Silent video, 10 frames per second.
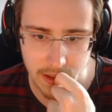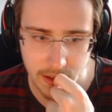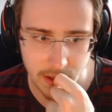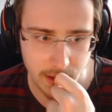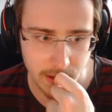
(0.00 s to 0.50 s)

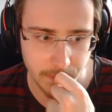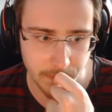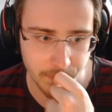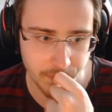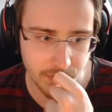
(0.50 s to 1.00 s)
Um,
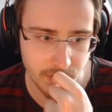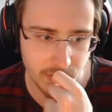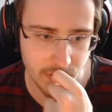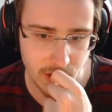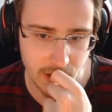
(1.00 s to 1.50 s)

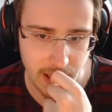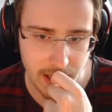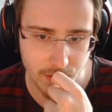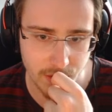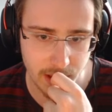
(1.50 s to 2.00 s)
I
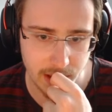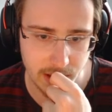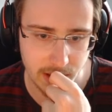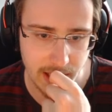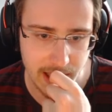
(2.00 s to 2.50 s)
don't really need
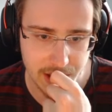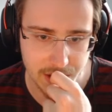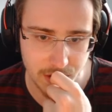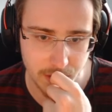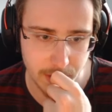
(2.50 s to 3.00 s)
the
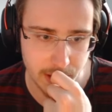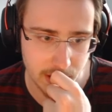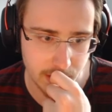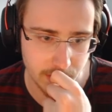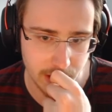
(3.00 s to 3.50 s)
Ezreal, but
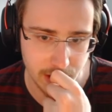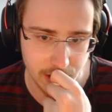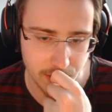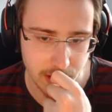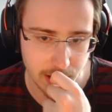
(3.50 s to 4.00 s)
um, it is
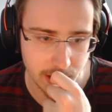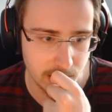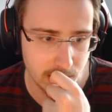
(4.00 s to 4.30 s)
okay.